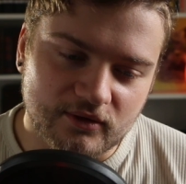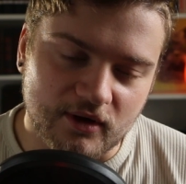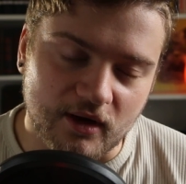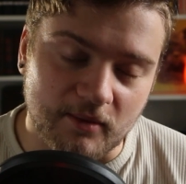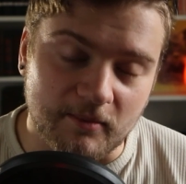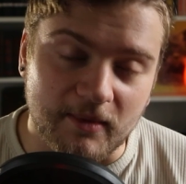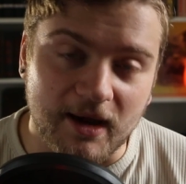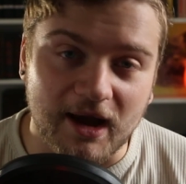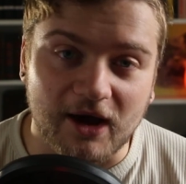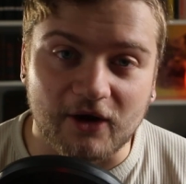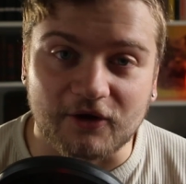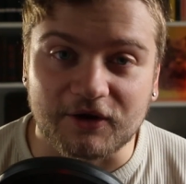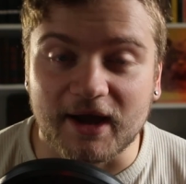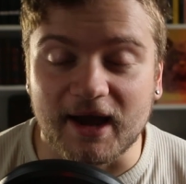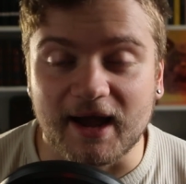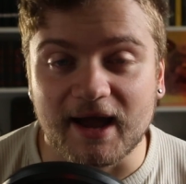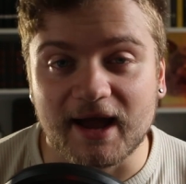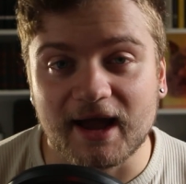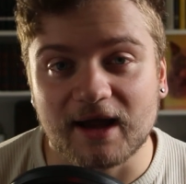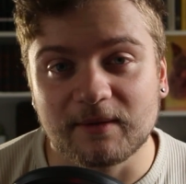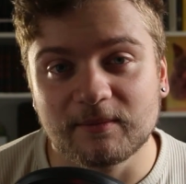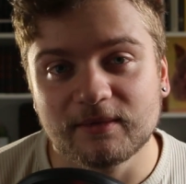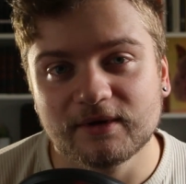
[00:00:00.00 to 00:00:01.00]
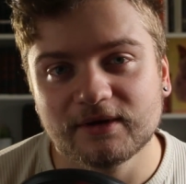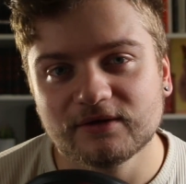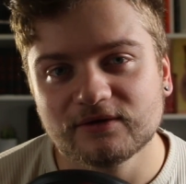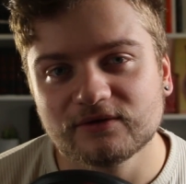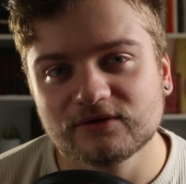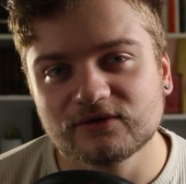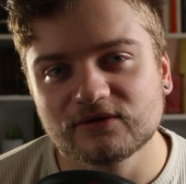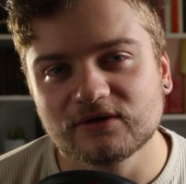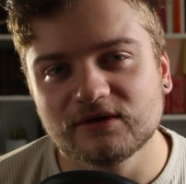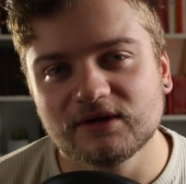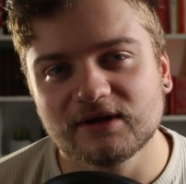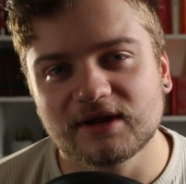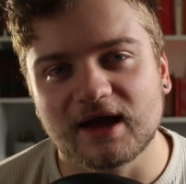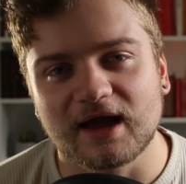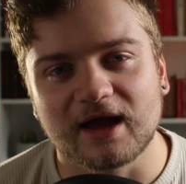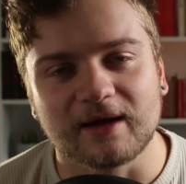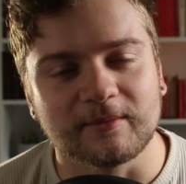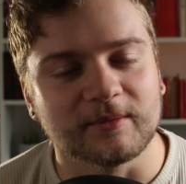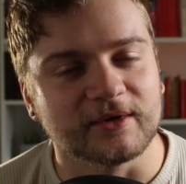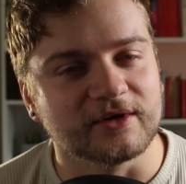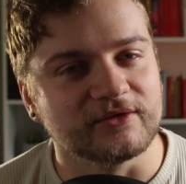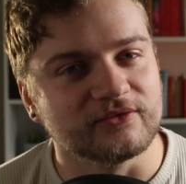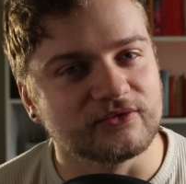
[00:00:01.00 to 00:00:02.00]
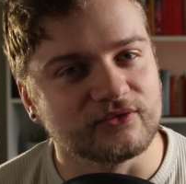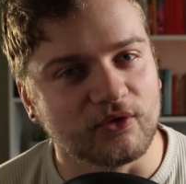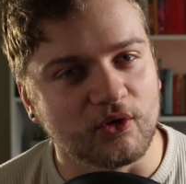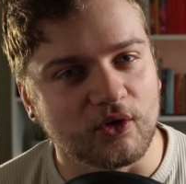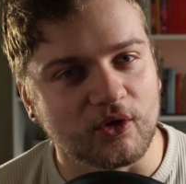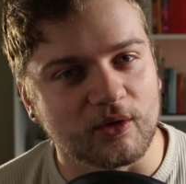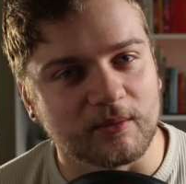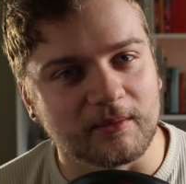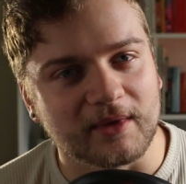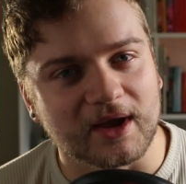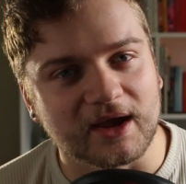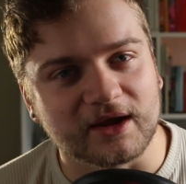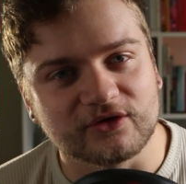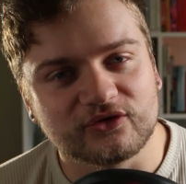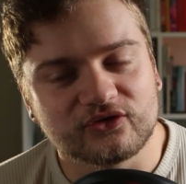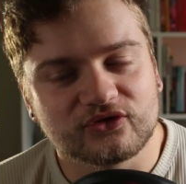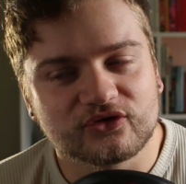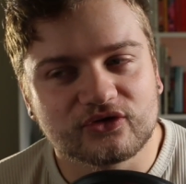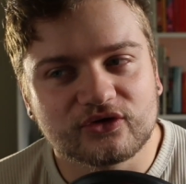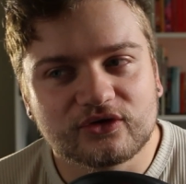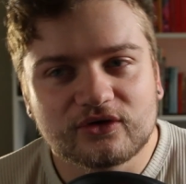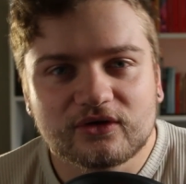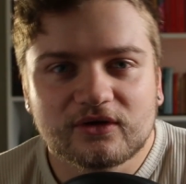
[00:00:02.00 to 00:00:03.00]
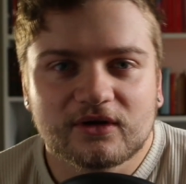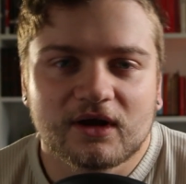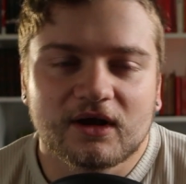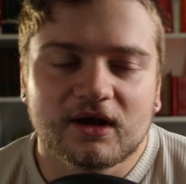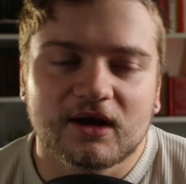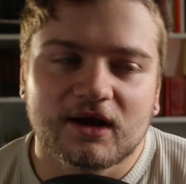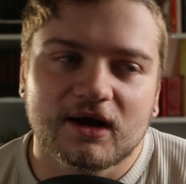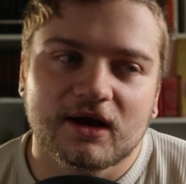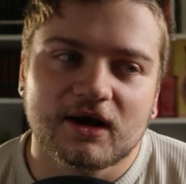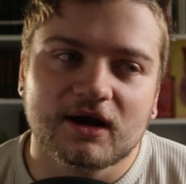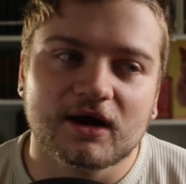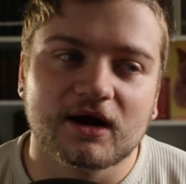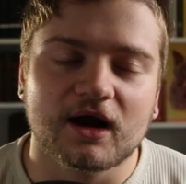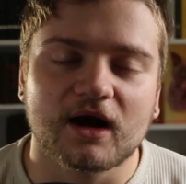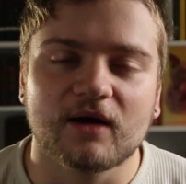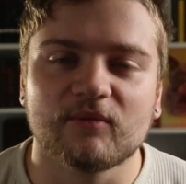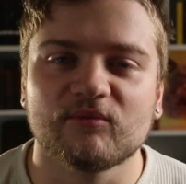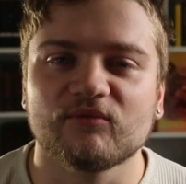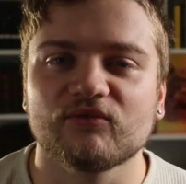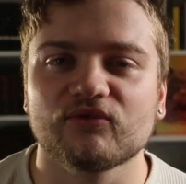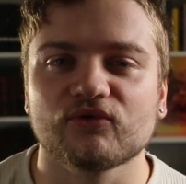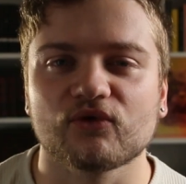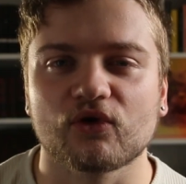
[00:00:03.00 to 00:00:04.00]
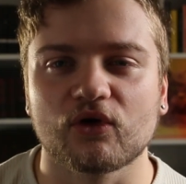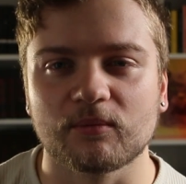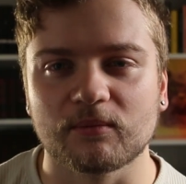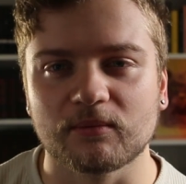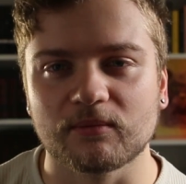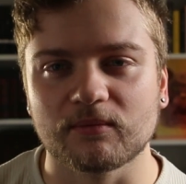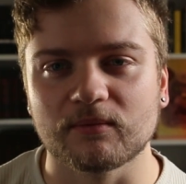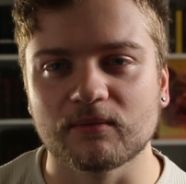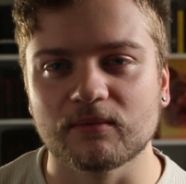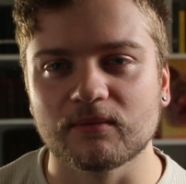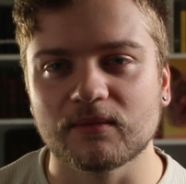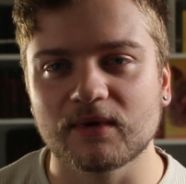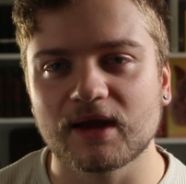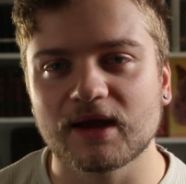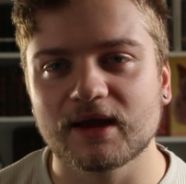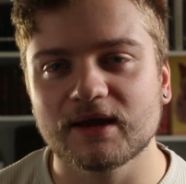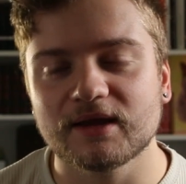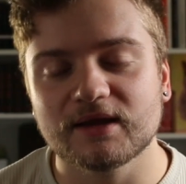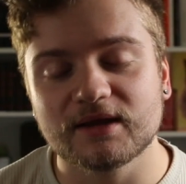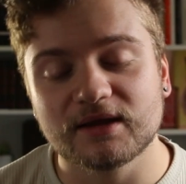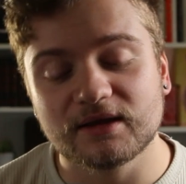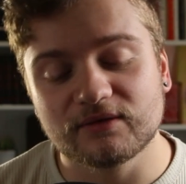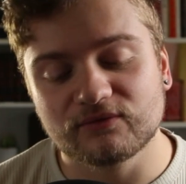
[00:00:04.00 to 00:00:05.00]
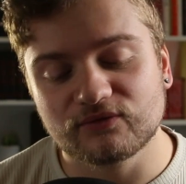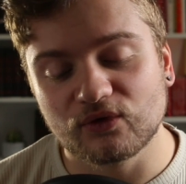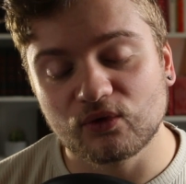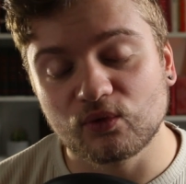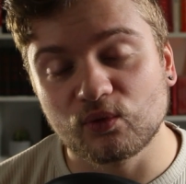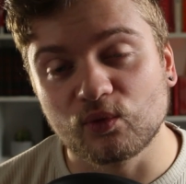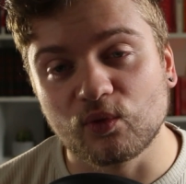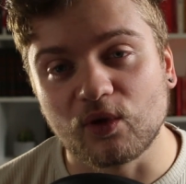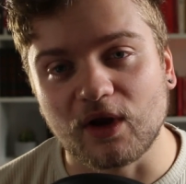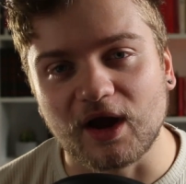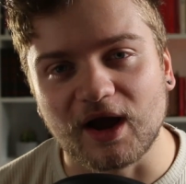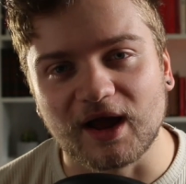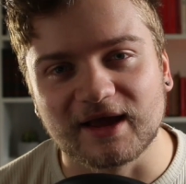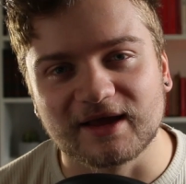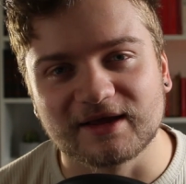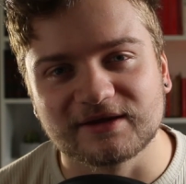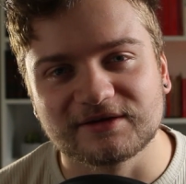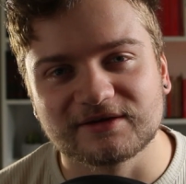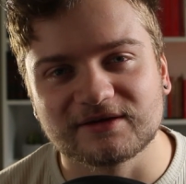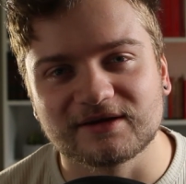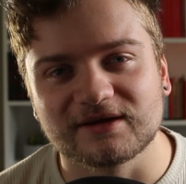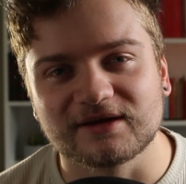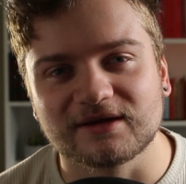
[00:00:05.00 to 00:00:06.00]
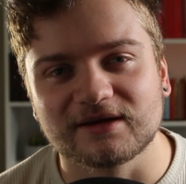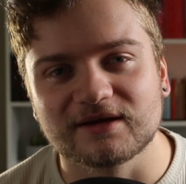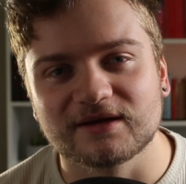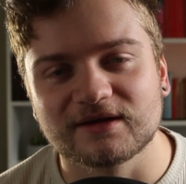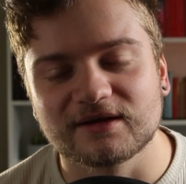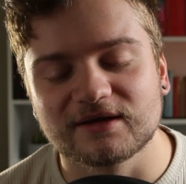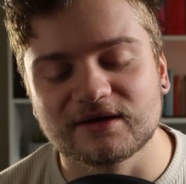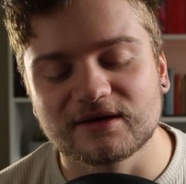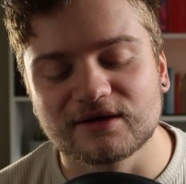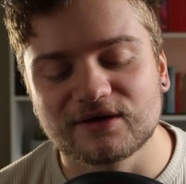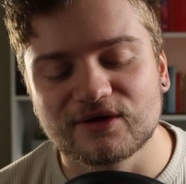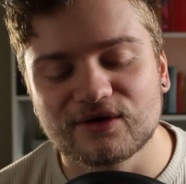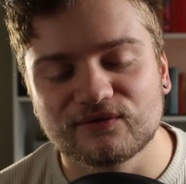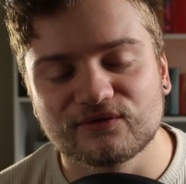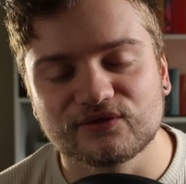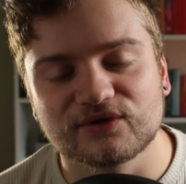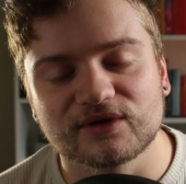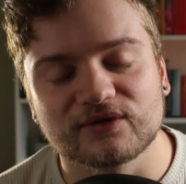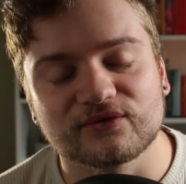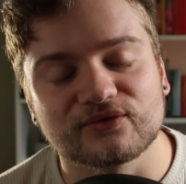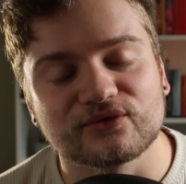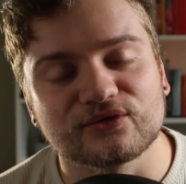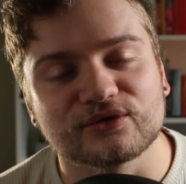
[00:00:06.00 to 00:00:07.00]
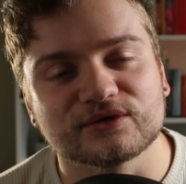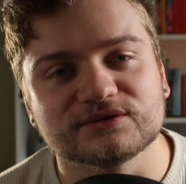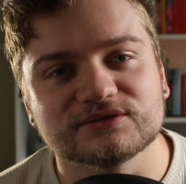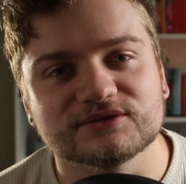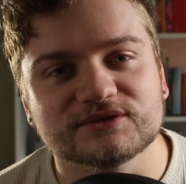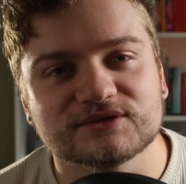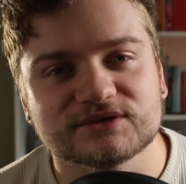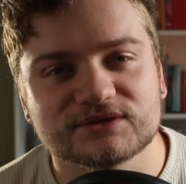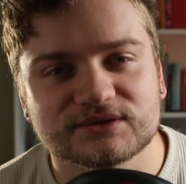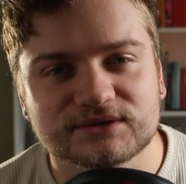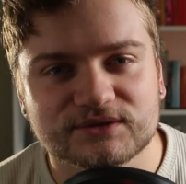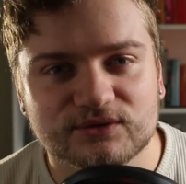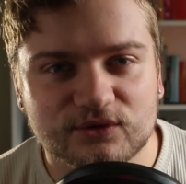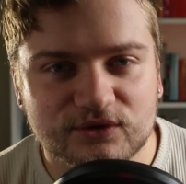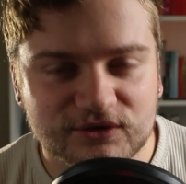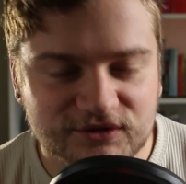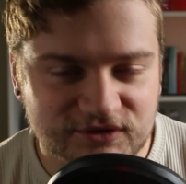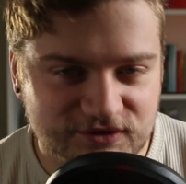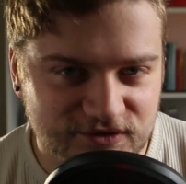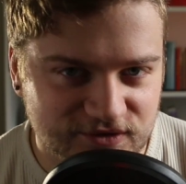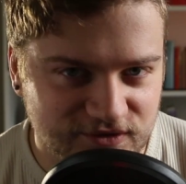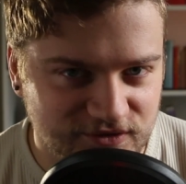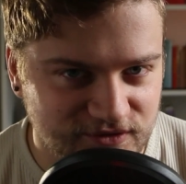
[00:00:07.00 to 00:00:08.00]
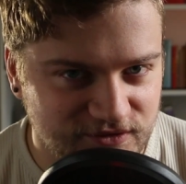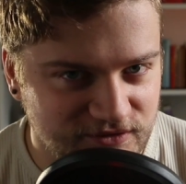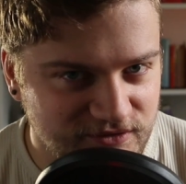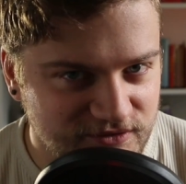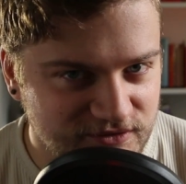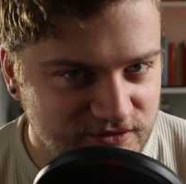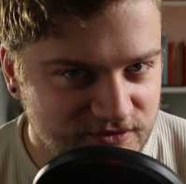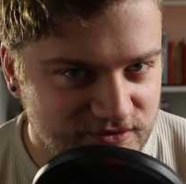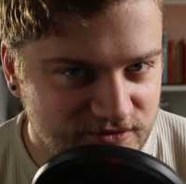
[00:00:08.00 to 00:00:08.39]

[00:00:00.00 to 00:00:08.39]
about habit and habit formation come from a variety of different sources.